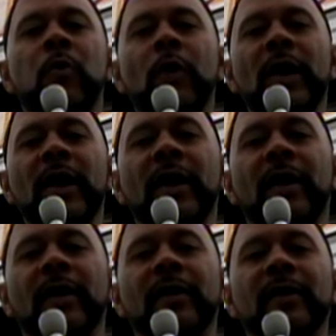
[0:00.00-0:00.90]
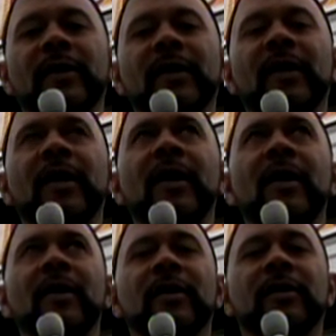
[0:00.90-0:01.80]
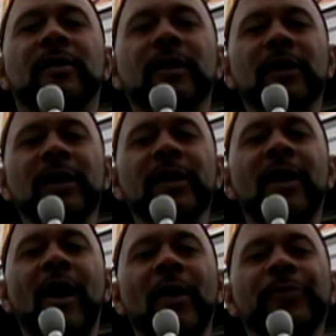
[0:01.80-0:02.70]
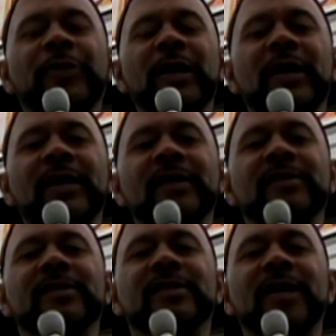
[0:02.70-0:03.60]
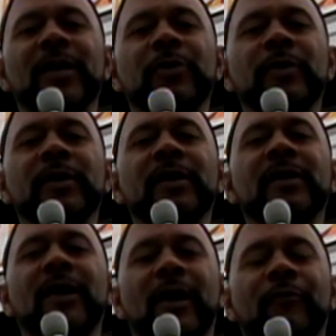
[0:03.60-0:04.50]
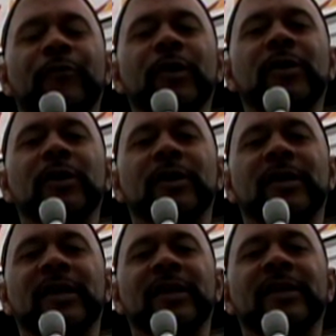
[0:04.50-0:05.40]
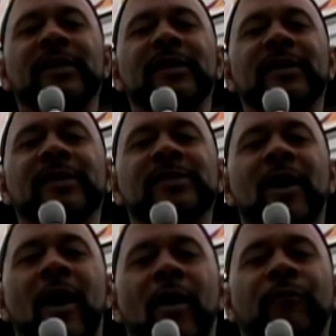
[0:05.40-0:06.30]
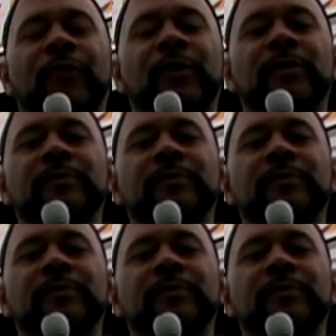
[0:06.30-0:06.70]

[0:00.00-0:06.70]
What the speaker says: where good, authentic Southern comfort cooking is offered.